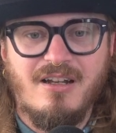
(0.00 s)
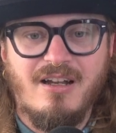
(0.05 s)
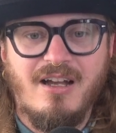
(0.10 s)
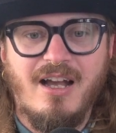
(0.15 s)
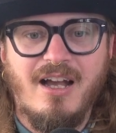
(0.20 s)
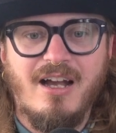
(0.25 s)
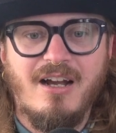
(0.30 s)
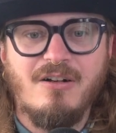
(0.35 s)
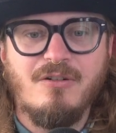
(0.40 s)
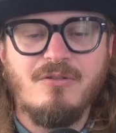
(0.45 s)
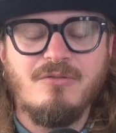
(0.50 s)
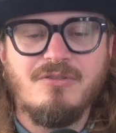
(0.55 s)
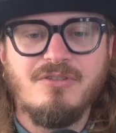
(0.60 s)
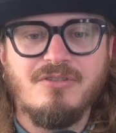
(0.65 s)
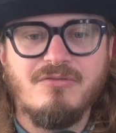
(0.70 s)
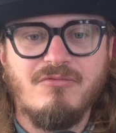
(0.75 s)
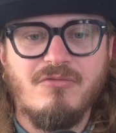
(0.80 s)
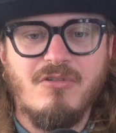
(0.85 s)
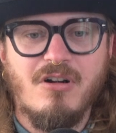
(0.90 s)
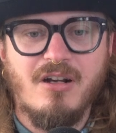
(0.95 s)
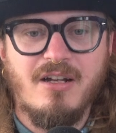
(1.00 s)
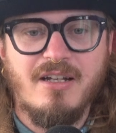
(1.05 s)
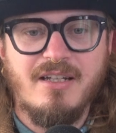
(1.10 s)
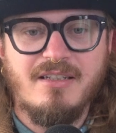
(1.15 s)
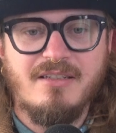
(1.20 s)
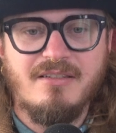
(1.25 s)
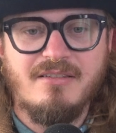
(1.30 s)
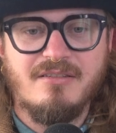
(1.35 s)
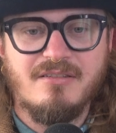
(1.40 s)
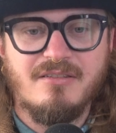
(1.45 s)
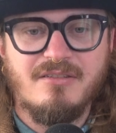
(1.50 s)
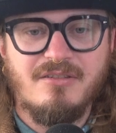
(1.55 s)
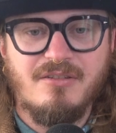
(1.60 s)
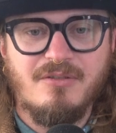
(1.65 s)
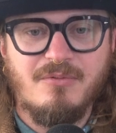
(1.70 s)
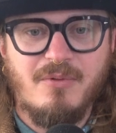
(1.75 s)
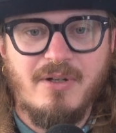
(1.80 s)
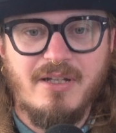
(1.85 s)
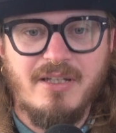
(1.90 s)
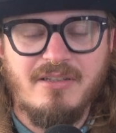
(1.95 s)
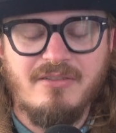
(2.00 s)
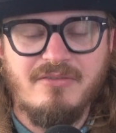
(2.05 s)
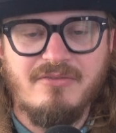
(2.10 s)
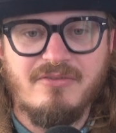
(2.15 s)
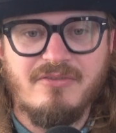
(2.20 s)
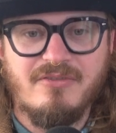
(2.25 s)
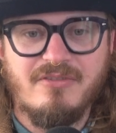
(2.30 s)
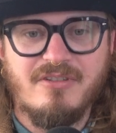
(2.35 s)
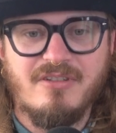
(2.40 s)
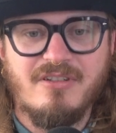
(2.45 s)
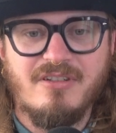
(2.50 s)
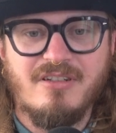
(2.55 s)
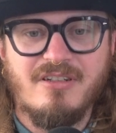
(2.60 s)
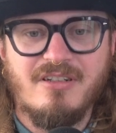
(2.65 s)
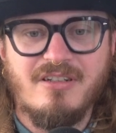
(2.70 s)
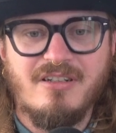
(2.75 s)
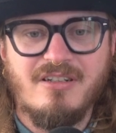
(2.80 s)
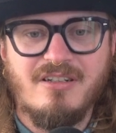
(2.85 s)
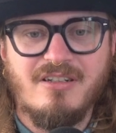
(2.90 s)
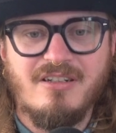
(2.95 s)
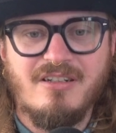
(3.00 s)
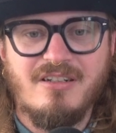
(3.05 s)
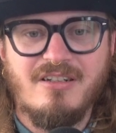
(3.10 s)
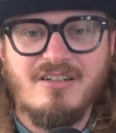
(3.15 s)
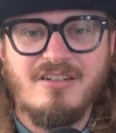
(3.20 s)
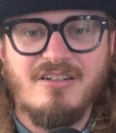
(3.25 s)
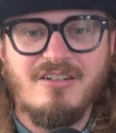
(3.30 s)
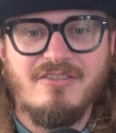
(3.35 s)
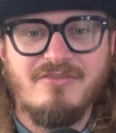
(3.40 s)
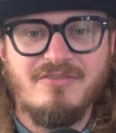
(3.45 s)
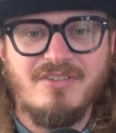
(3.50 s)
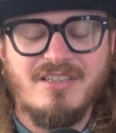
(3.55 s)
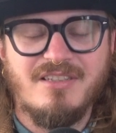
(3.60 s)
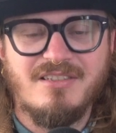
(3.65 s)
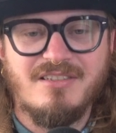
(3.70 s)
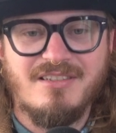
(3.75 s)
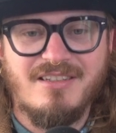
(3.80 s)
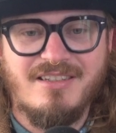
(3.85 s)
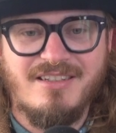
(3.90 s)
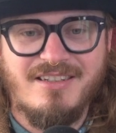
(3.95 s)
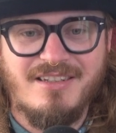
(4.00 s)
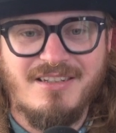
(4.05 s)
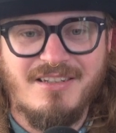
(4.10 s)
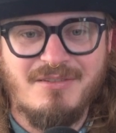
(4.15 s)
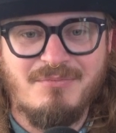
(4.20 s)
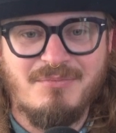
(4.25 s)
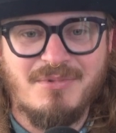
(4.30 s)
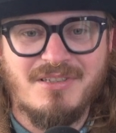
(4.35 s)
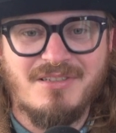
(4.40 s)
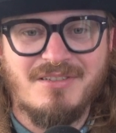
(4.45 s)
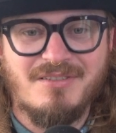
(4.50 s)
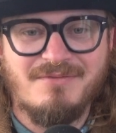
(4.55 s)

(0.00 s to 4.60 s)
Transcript: how to ride the wave of this eclipse.